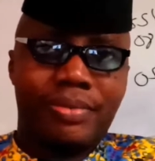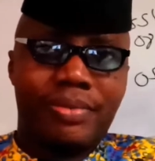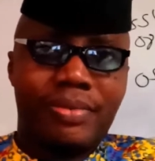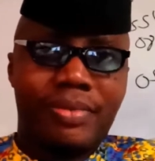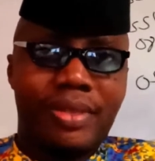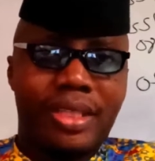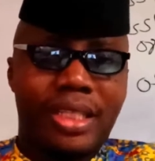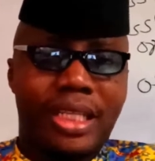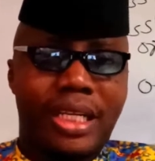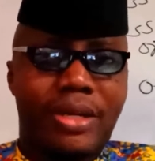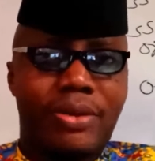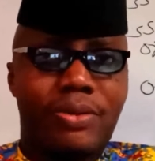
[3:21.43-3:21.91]

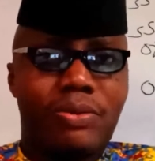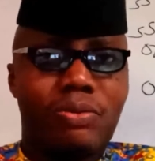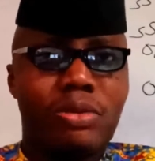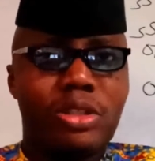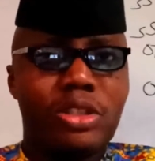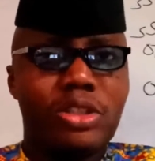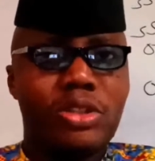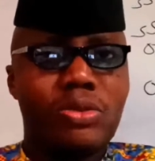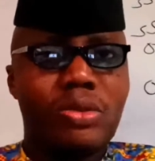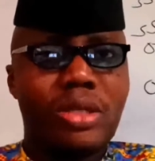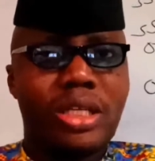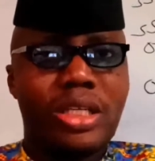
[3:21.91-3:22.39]
Now, when
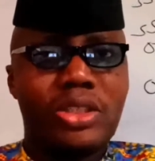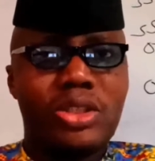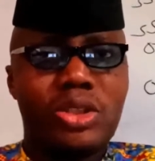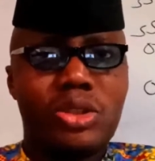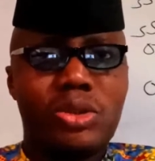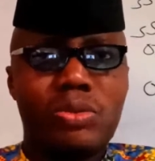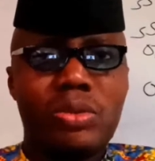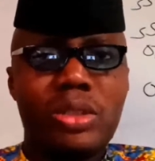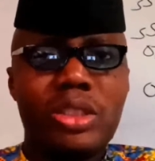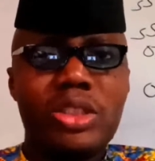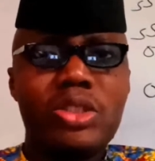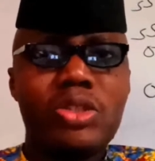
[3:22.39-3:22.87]
you are
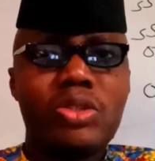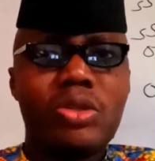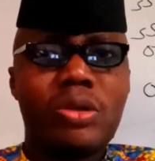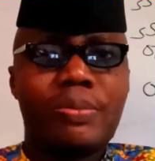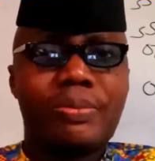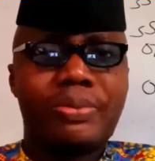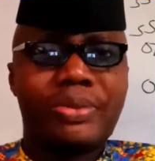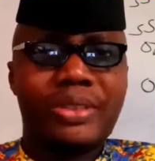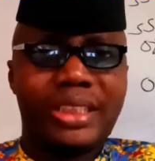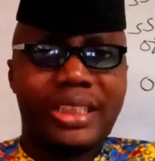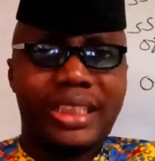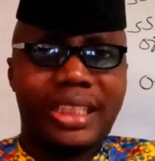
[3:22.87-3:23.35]
doing your
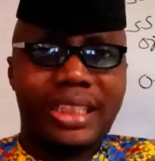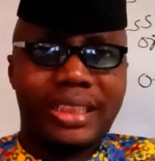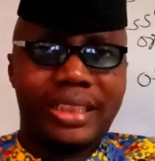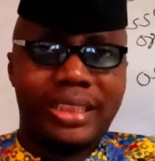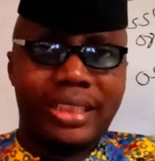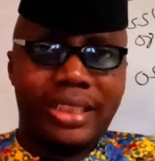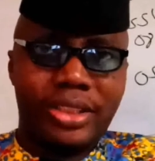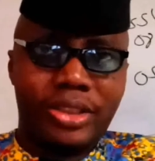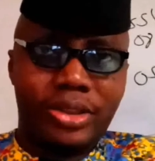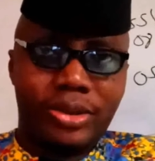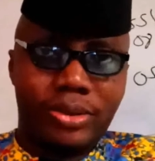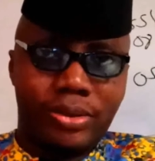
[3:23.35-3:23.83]

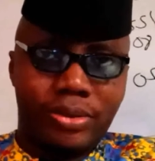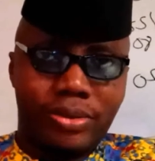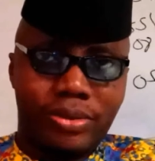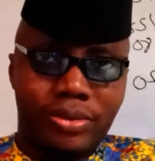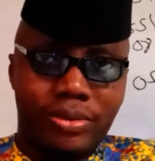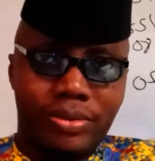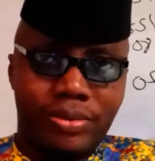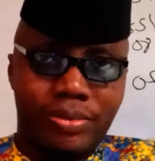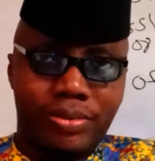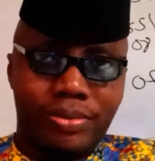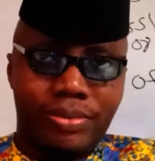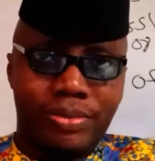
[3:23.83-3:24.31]
presentation,
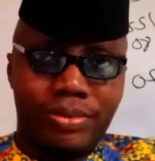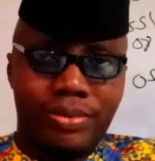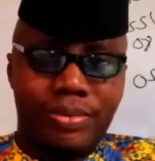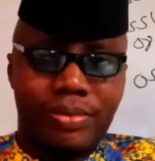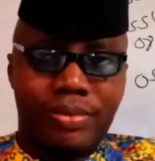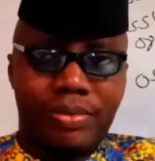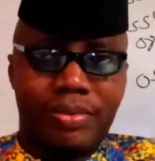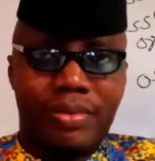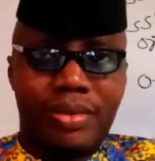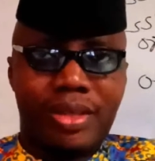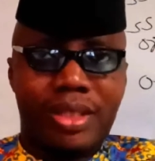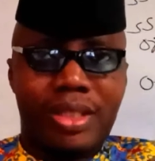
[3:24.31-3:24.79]

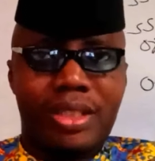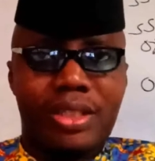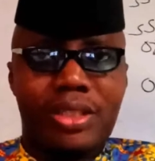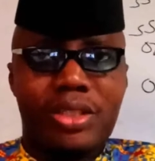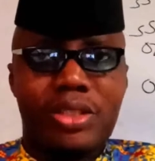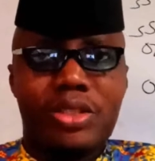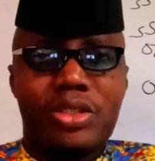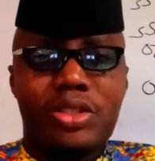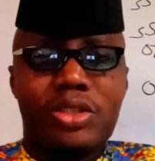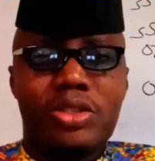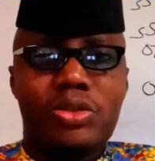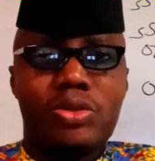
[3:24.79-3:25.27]

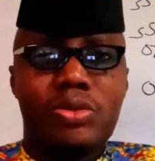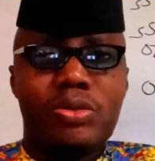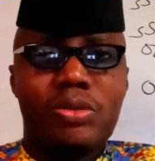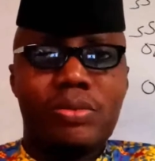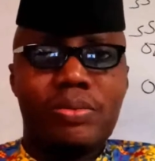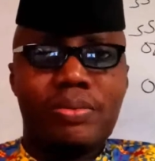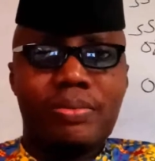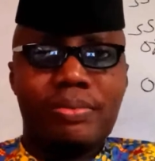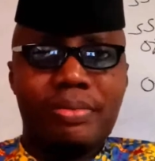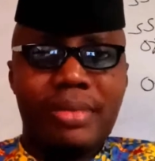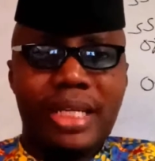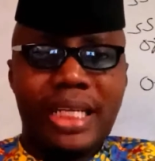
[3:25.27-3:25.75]
you
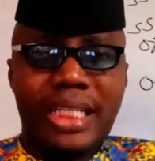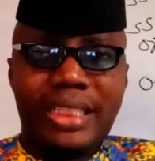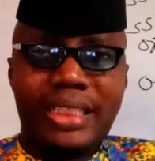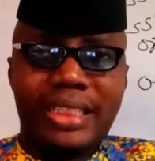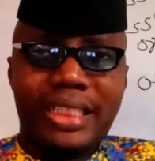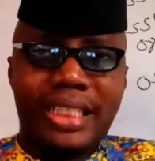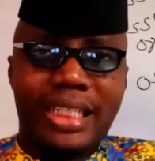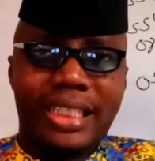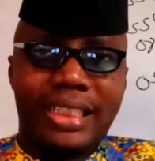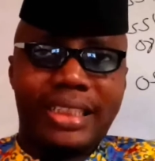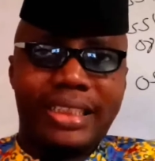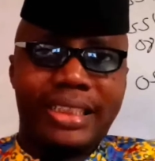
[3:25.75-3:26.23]
make the
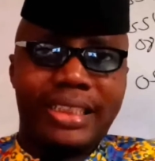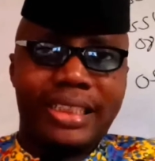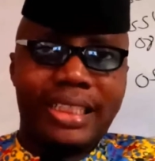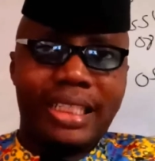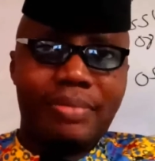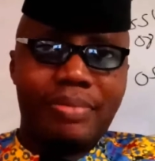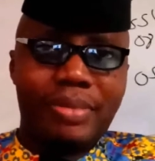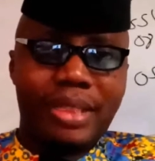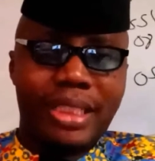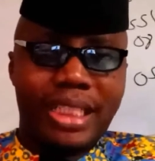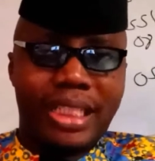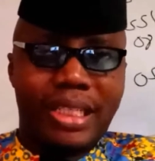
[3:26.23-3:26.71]

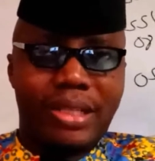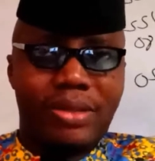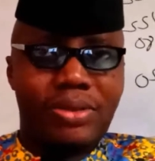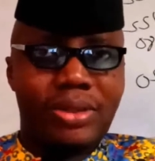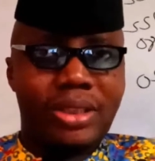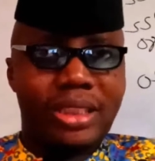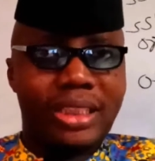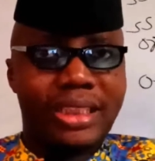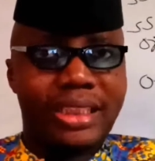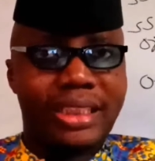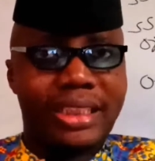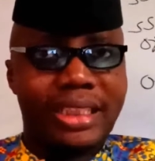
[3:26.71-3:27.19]
examiner
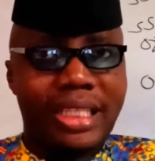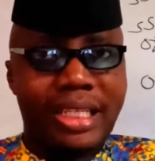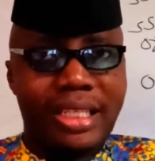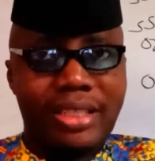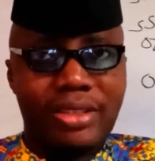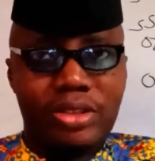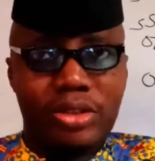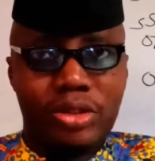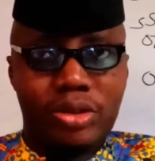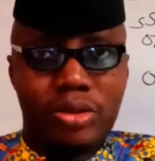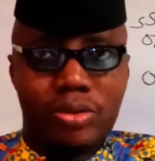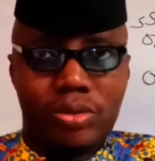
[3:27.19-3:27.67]
understand
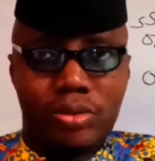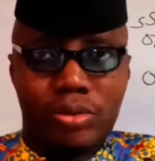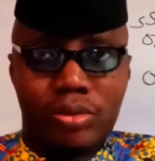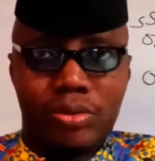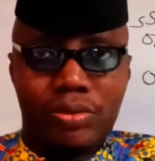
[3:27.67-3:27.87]
you